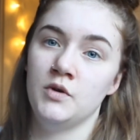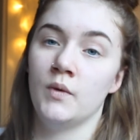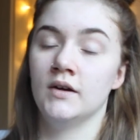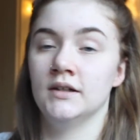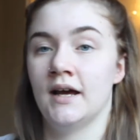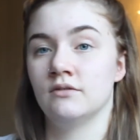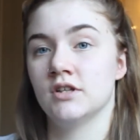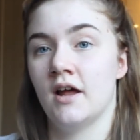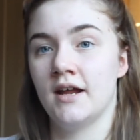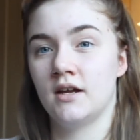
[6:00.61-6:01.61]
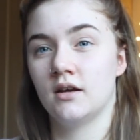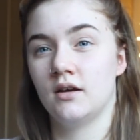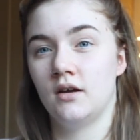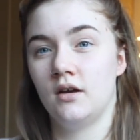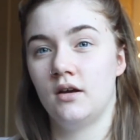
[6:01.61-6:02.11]
You weren't allowed to like
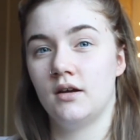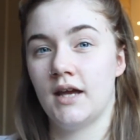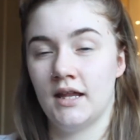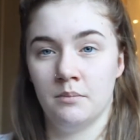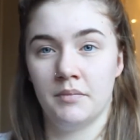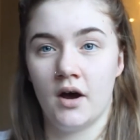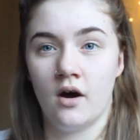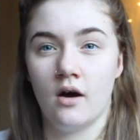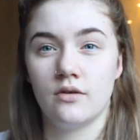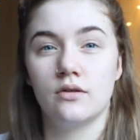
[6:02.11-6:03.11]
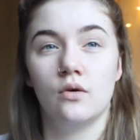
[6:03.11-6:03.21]
get in the bath